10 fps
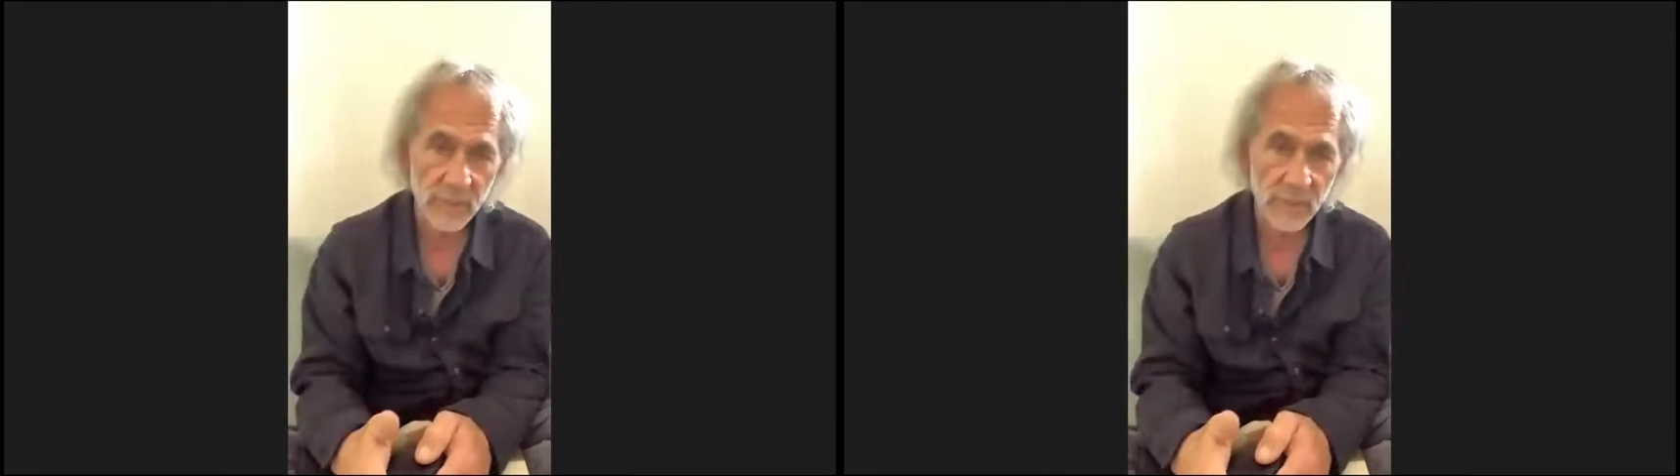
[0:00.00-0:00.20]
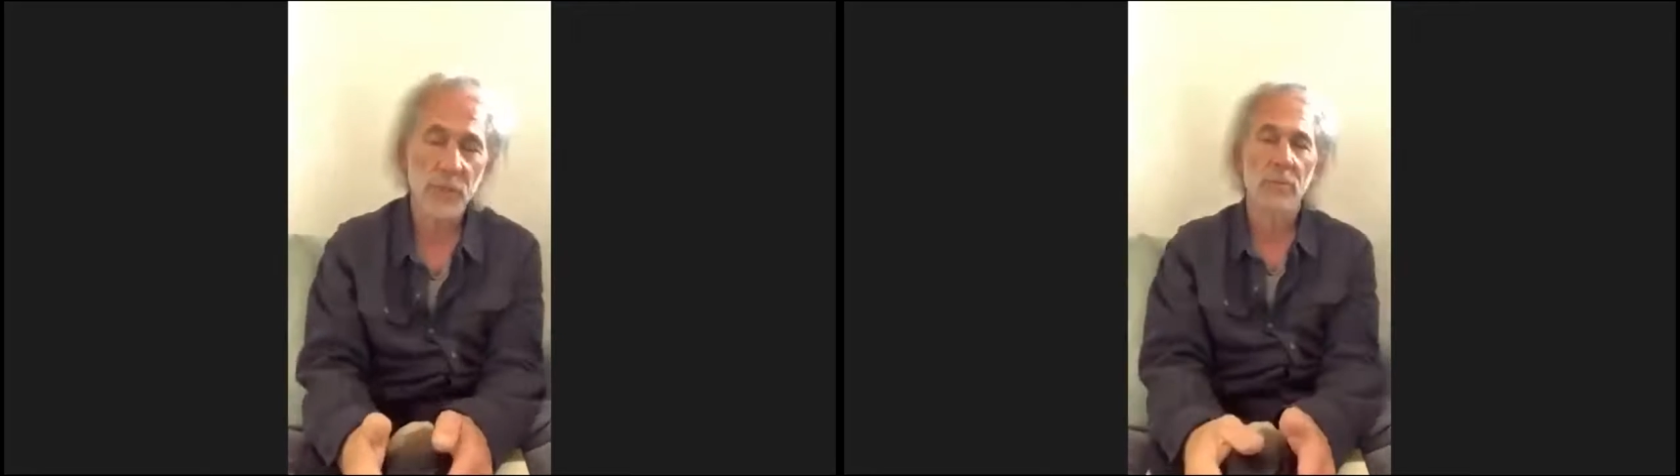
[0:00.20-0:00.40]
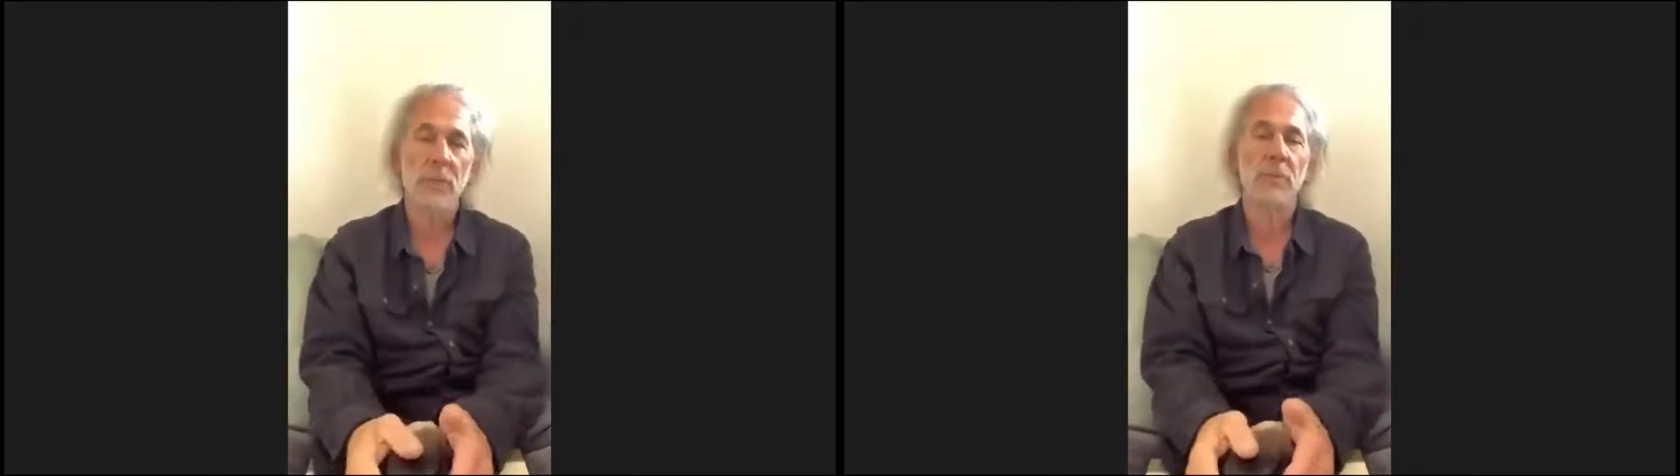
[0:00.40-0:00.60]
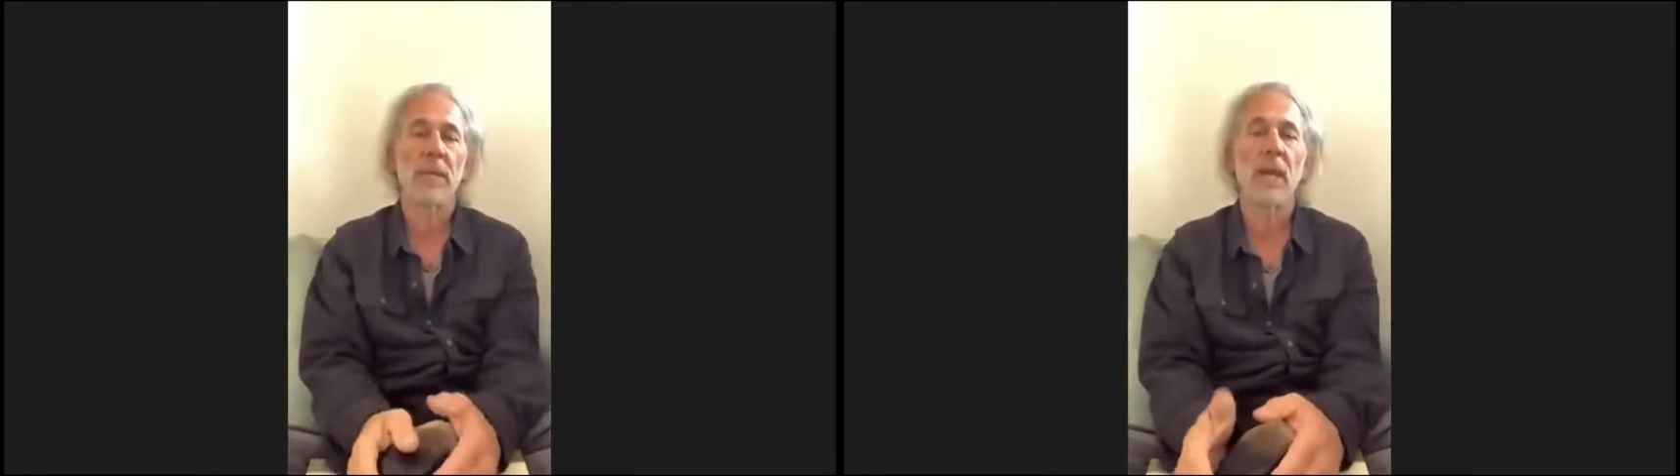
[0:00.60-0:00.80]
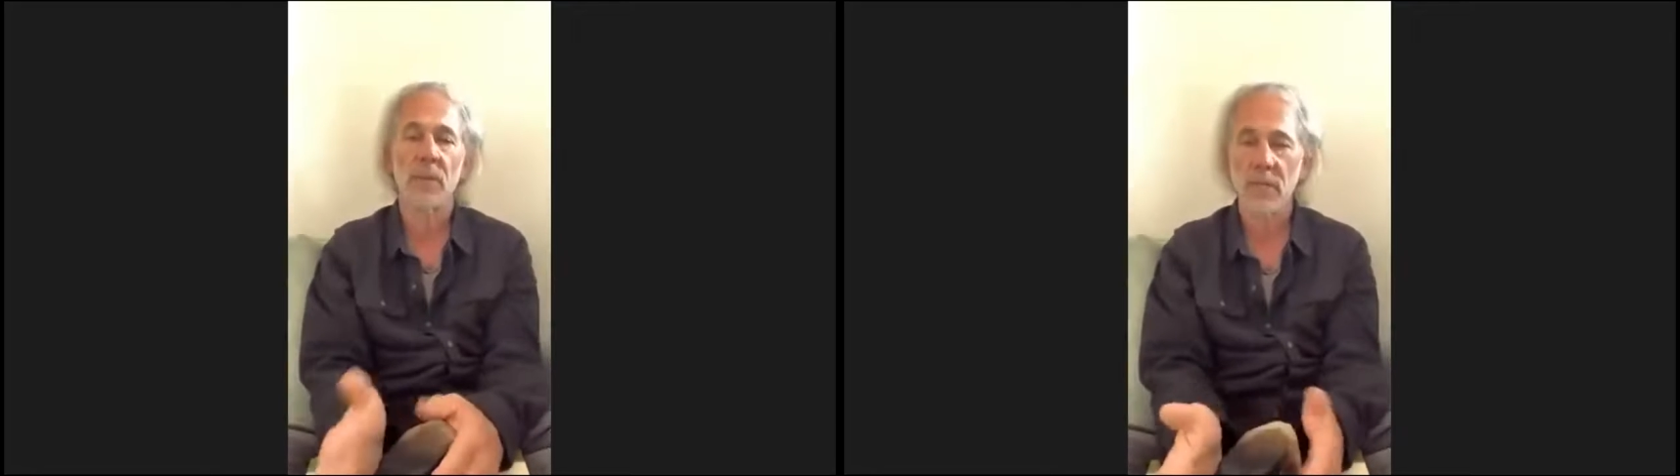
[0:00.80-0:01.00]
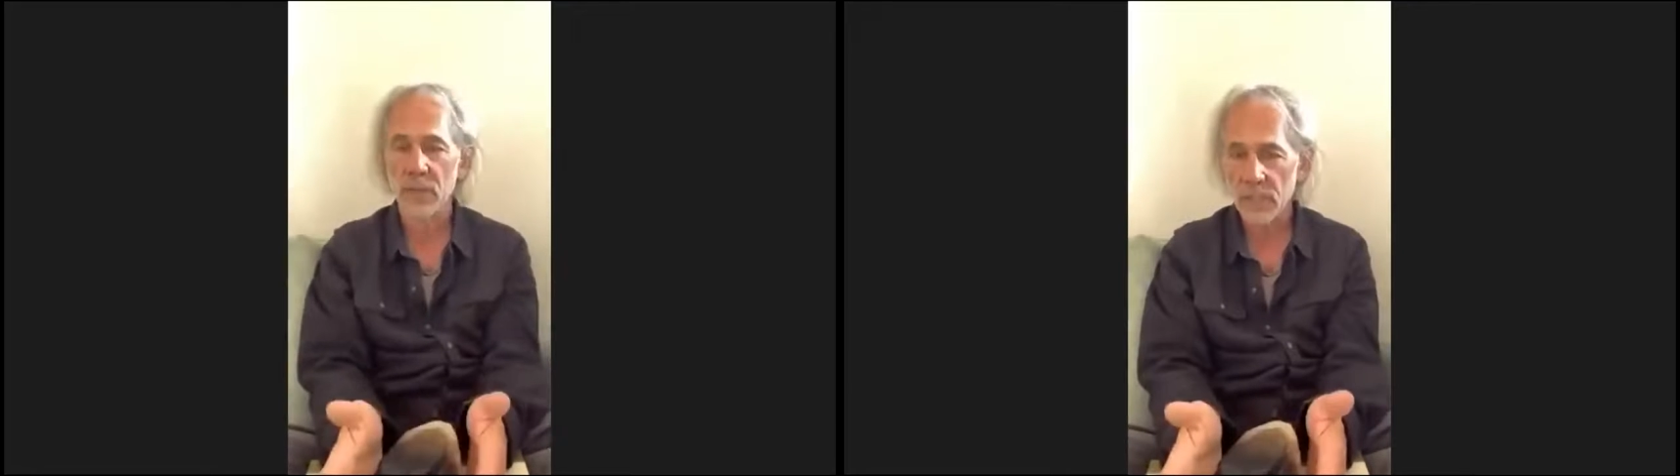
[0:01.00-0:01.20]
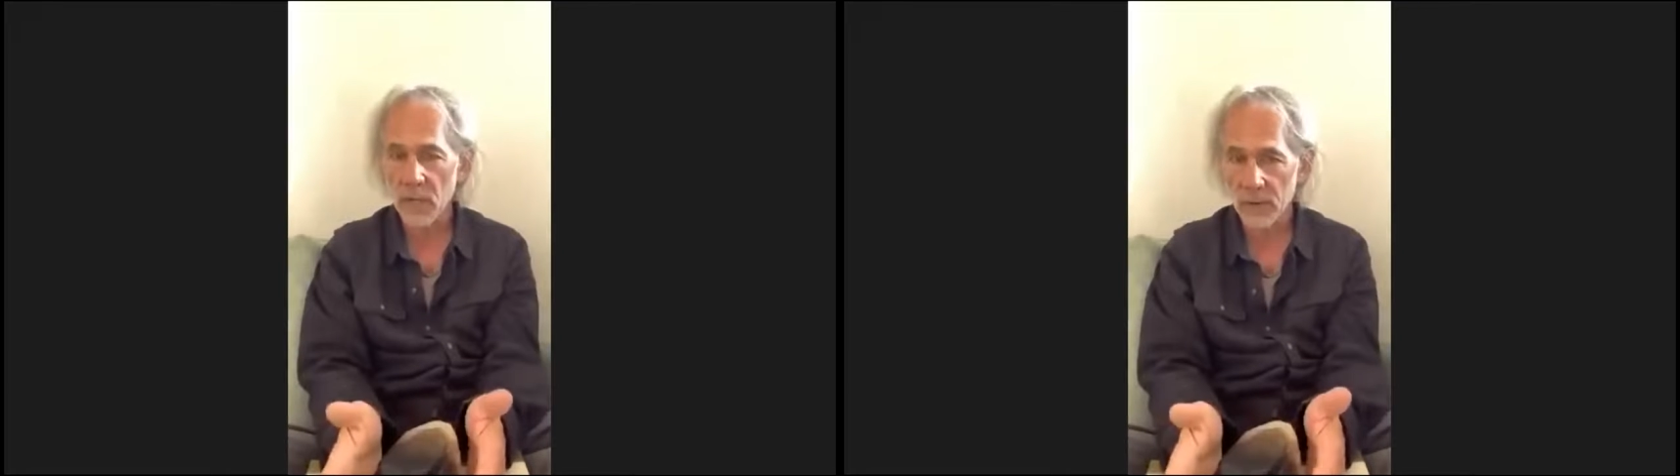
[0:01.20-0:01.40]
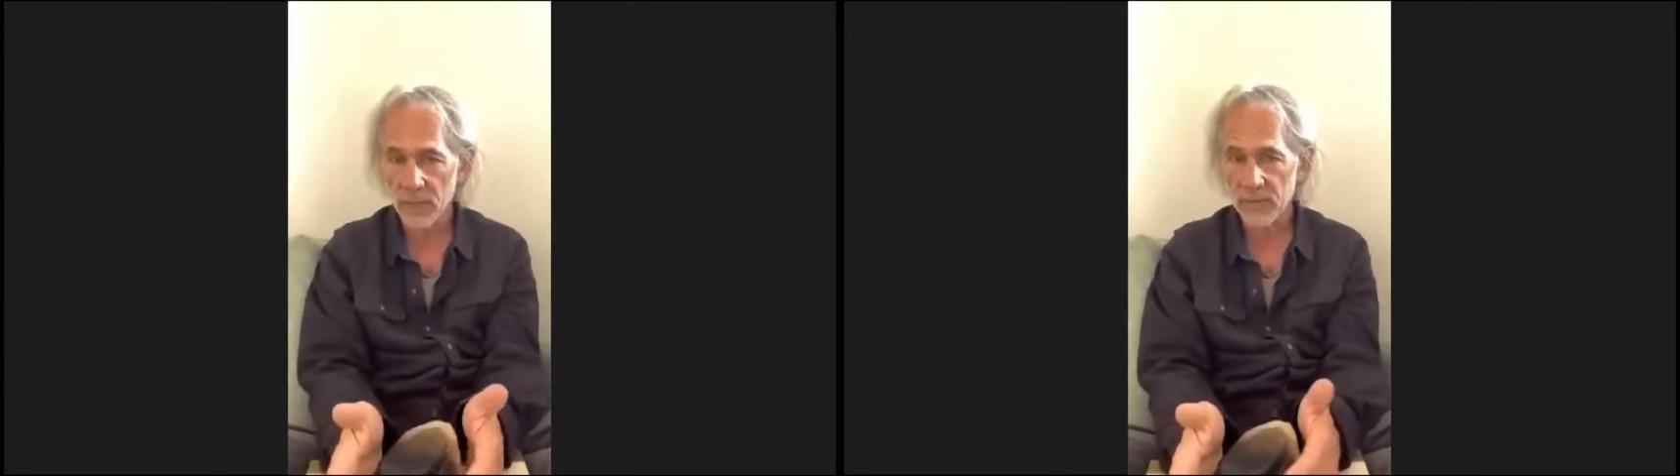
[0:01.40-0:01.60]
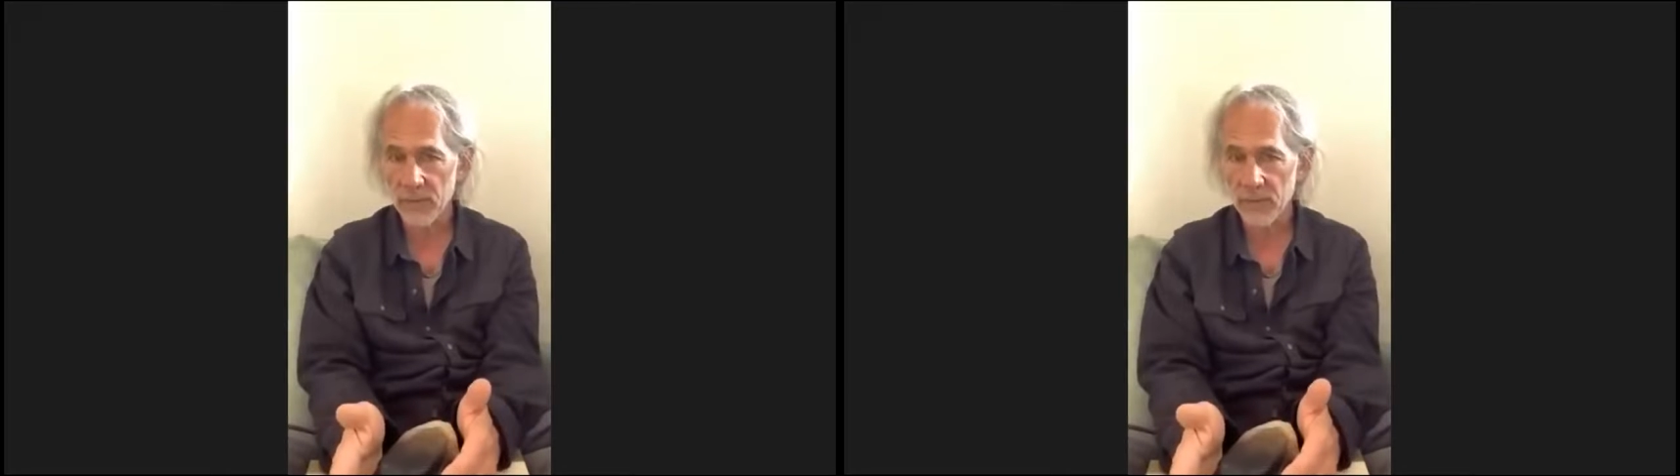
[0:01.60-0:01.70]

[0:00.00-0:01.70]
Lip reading: the Amanita muscaria version.